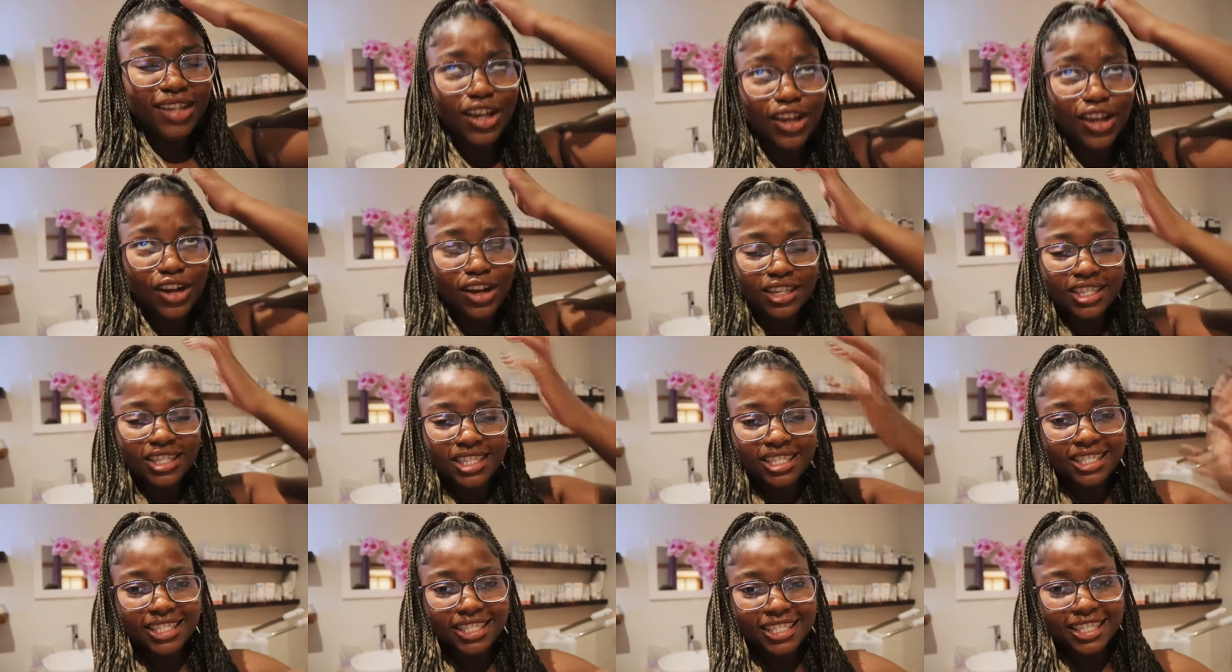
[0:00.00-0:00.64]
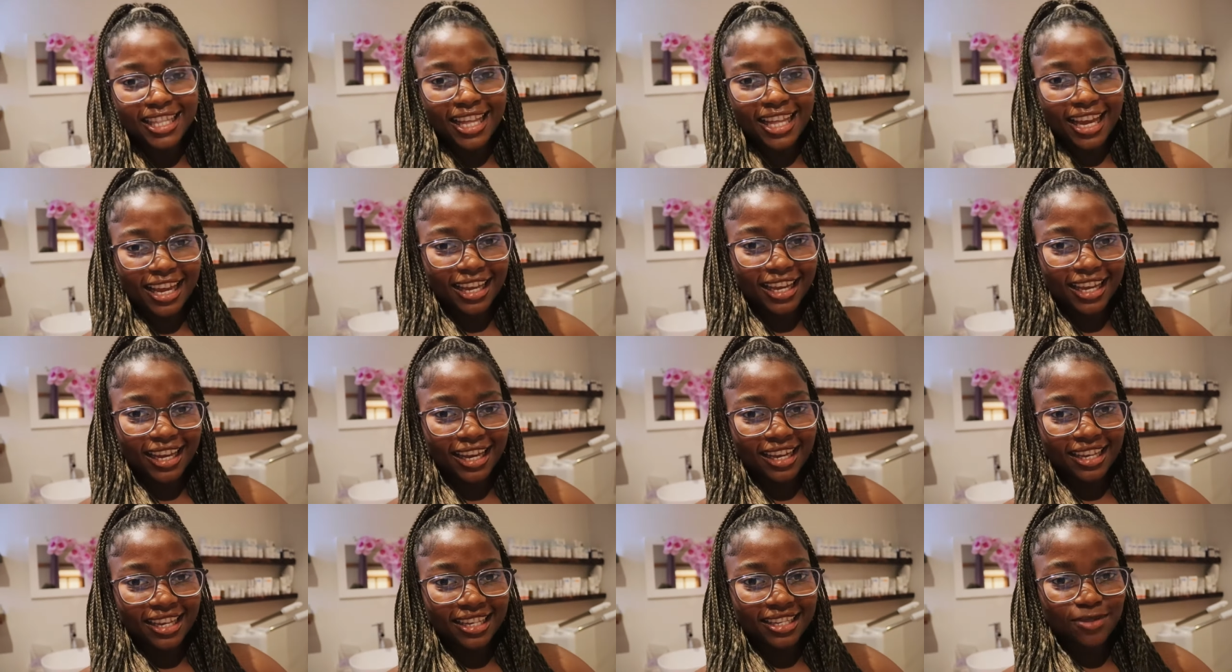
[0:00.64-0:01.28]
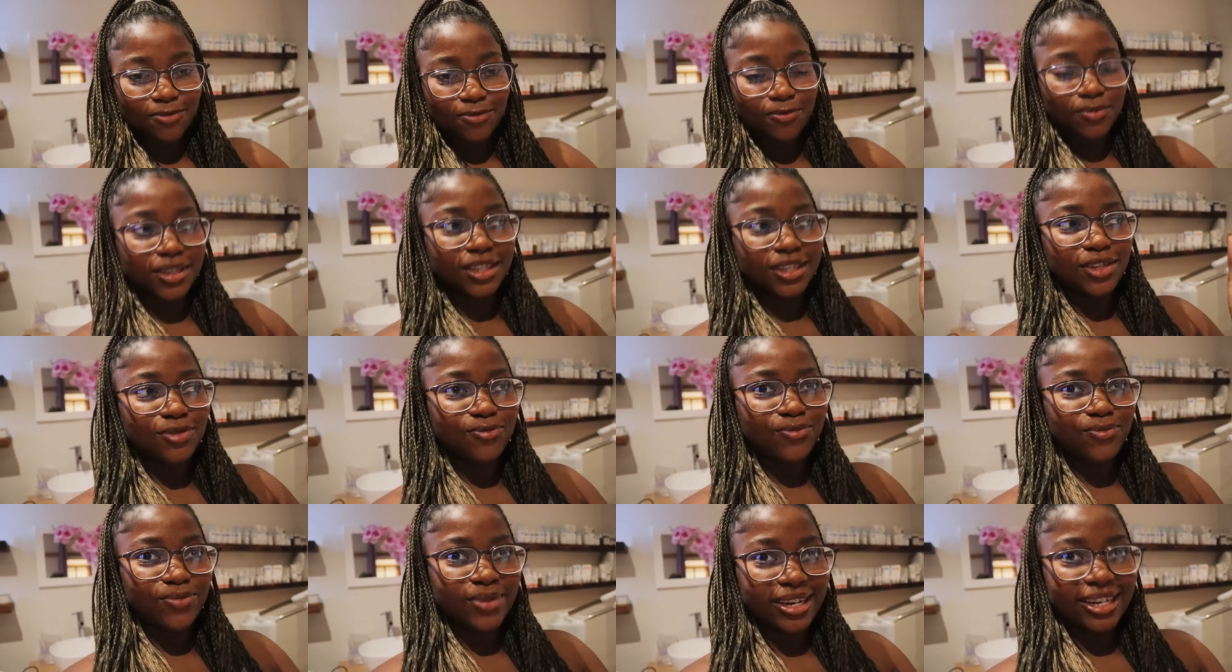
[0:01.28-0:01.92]
yeah she's just thanking us but
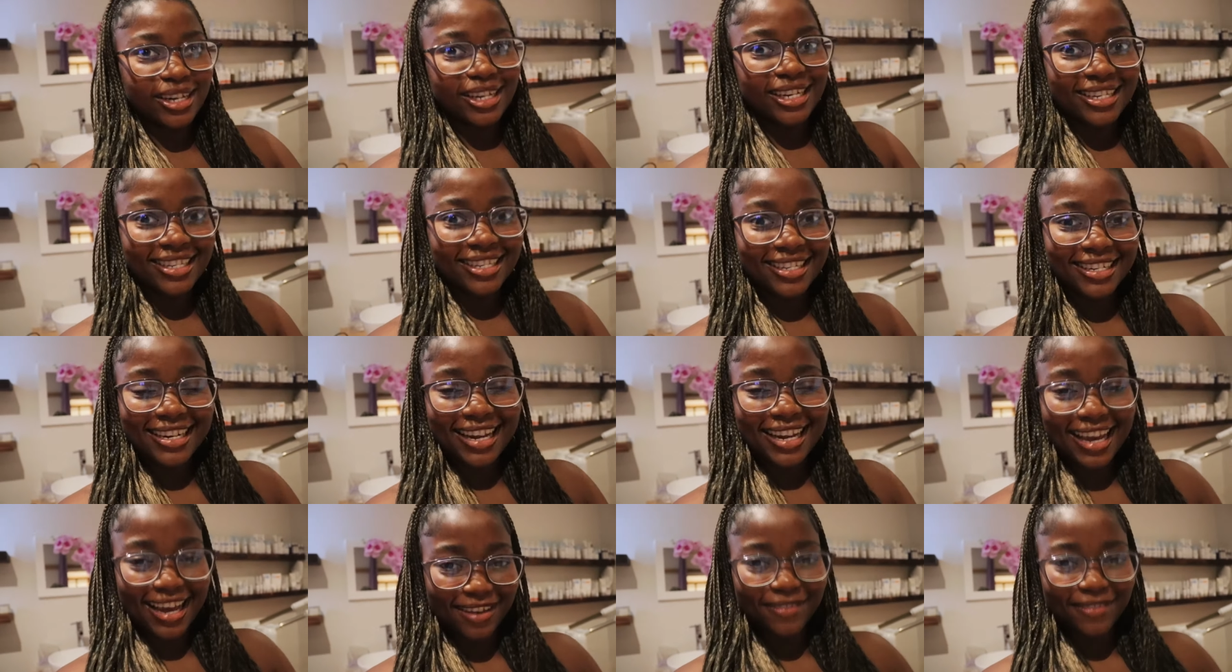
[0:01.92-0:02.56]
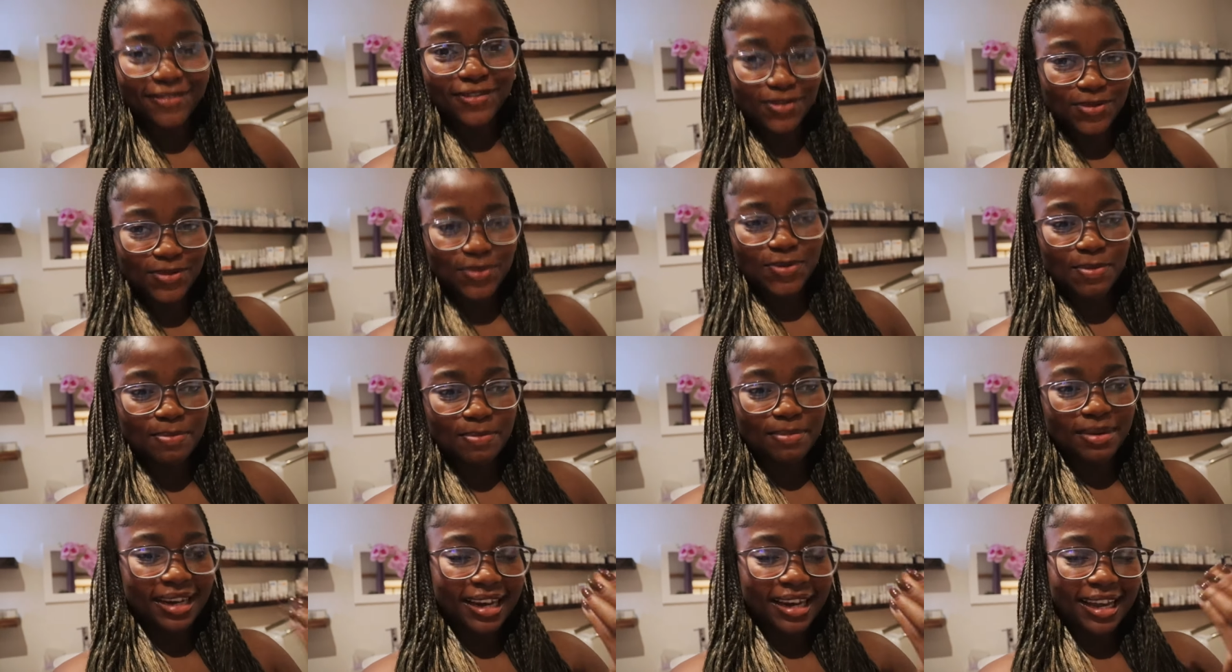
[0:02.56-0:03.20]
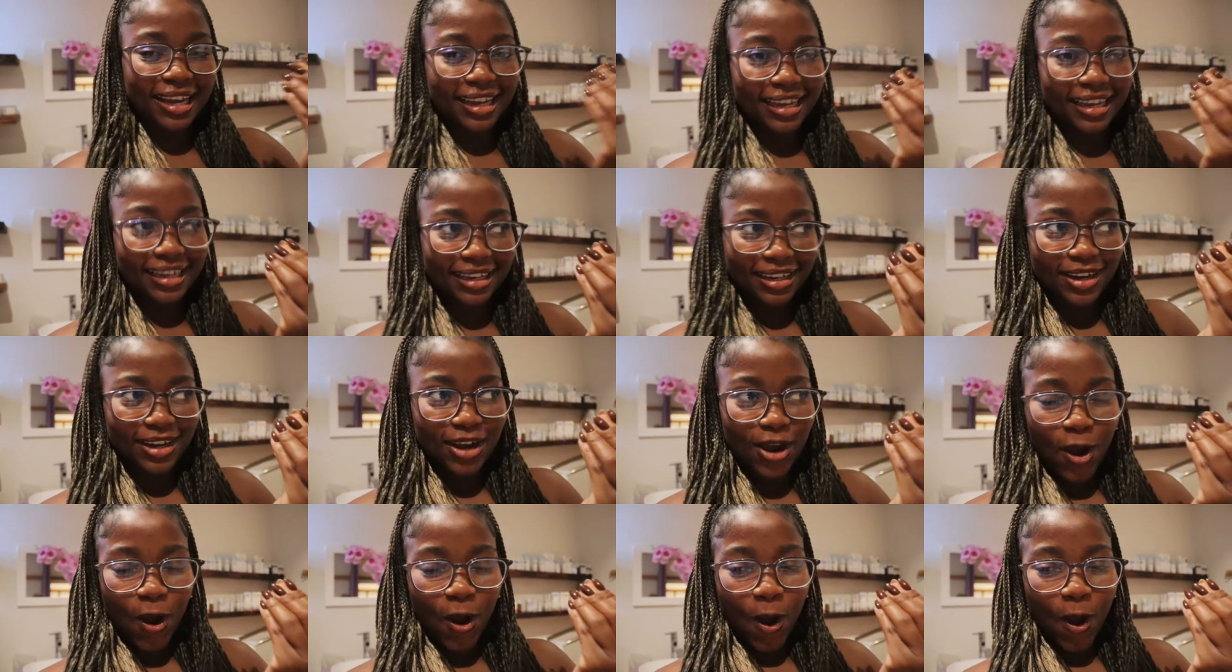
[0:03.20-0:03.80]
she really didn't have to but like